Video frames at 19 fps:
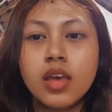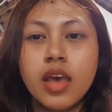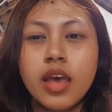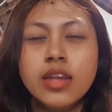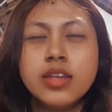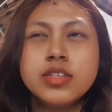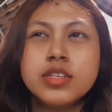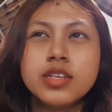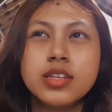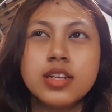
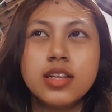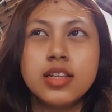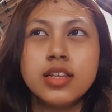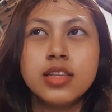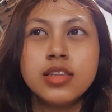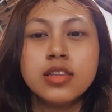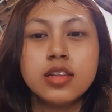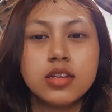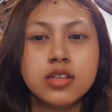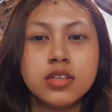
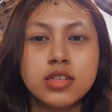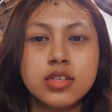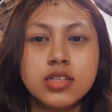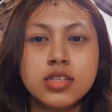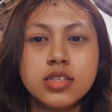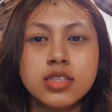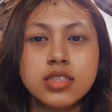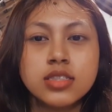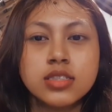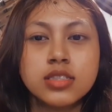Additionally, the
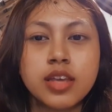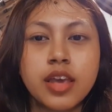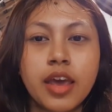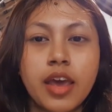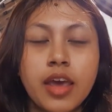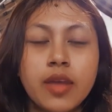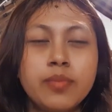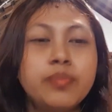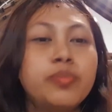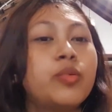nurse
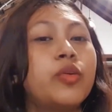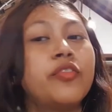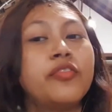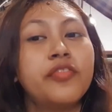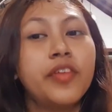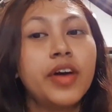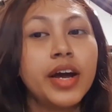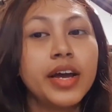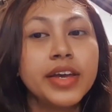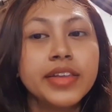can
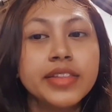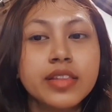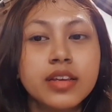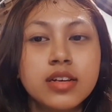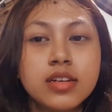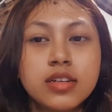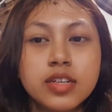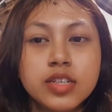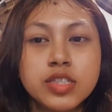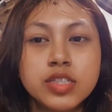provide
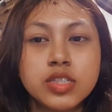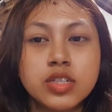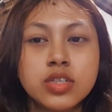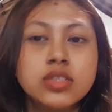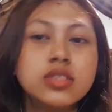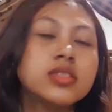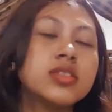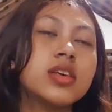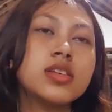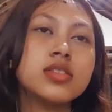
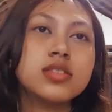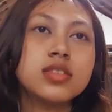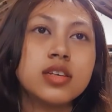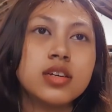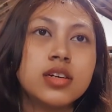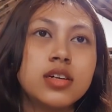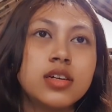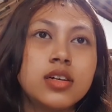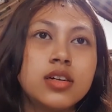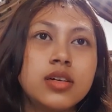resources,
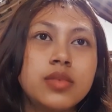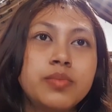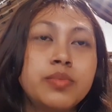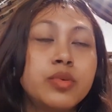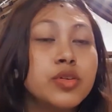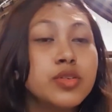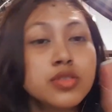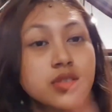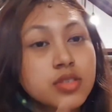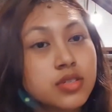
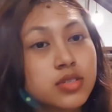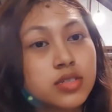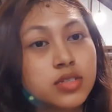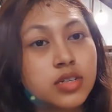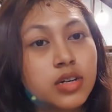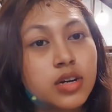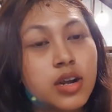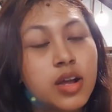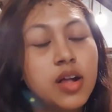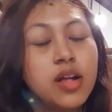
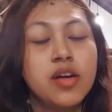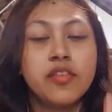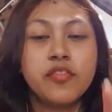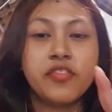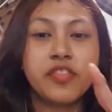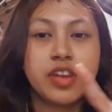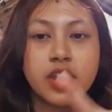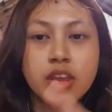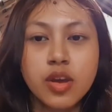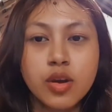brochure,
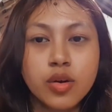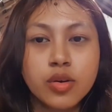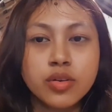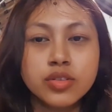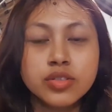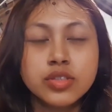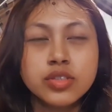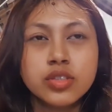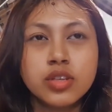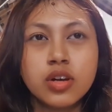
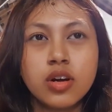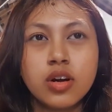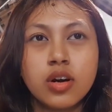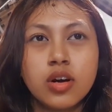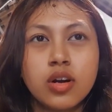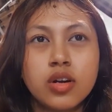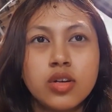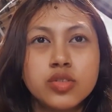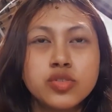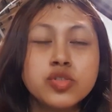videos,
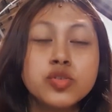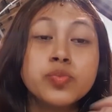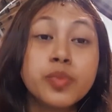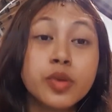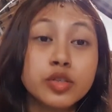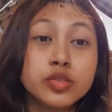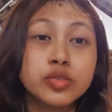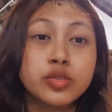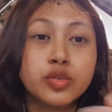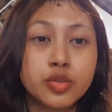or
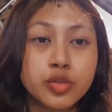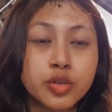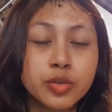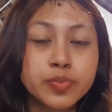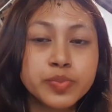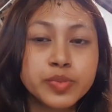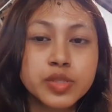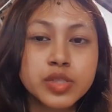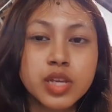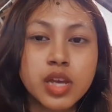support
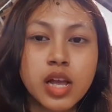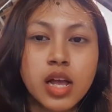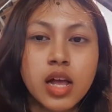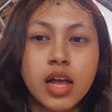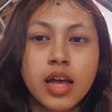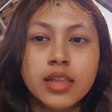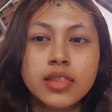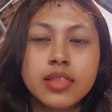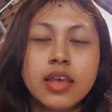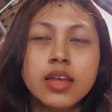groups
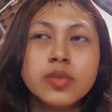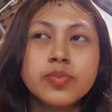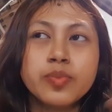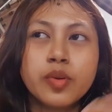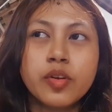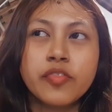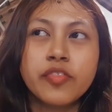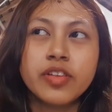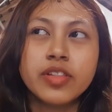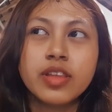that
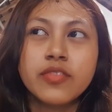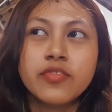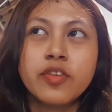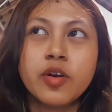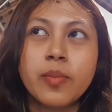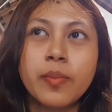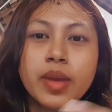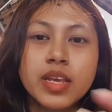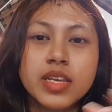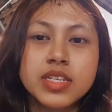provide
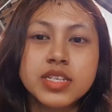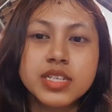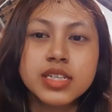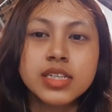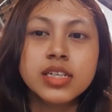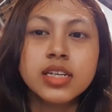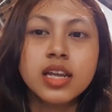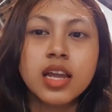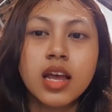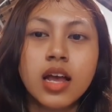
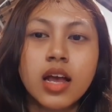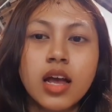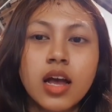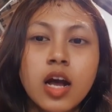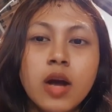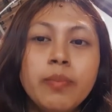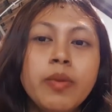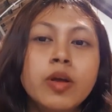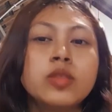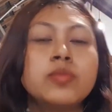information
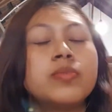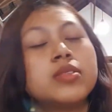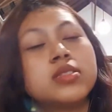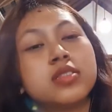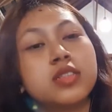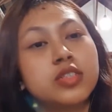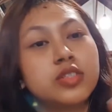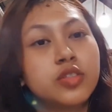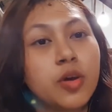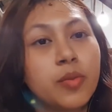about
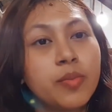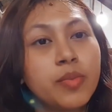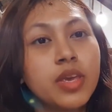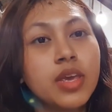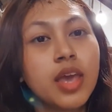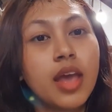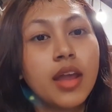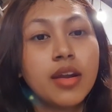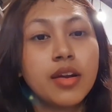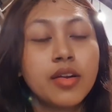
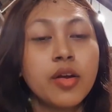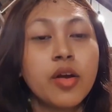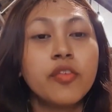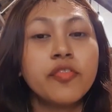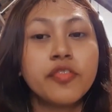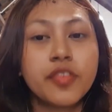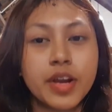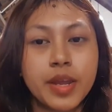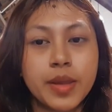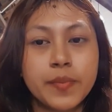masectomy and
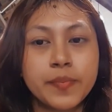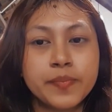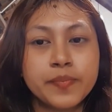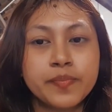recovery.